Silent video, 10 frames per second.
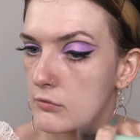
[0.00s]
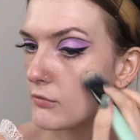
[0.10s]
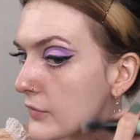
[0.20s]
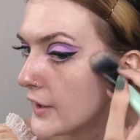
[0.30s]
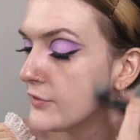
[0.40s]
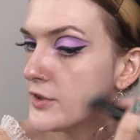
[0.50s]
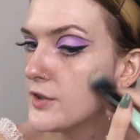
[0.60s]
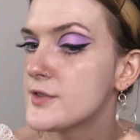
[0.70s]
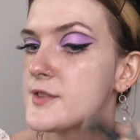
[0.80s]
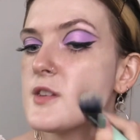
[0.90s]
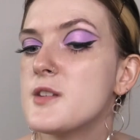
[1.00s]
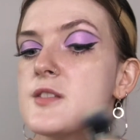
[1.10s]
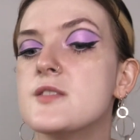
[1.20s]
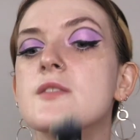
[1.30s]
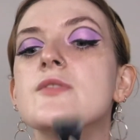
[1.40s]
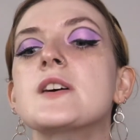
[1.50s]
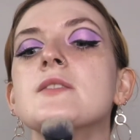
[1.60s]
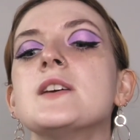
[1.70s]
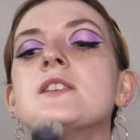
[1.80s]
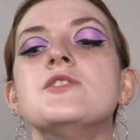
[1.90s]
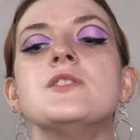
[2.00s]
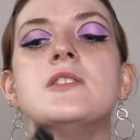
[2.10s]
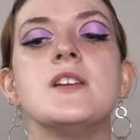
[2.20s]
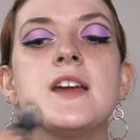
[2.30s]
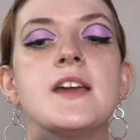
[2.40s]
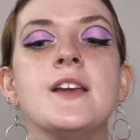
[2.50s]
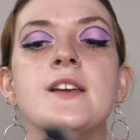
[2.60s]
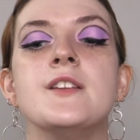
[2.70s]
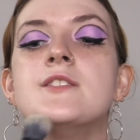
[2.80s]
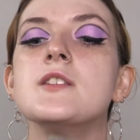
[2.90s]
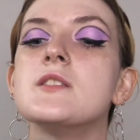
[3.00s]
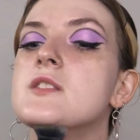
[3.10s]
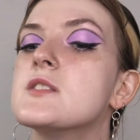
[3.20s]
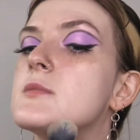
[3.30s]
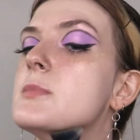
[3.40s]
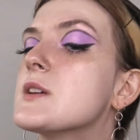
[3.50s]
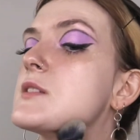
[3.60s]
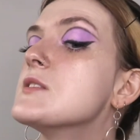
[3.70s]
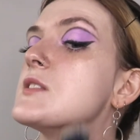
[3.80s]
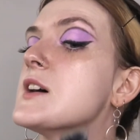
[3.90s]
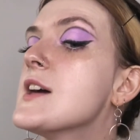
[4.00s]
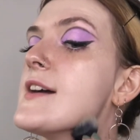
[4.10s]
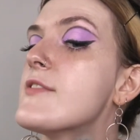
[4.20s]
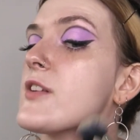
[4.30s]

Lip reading: I haven't used this foundation in ages because I've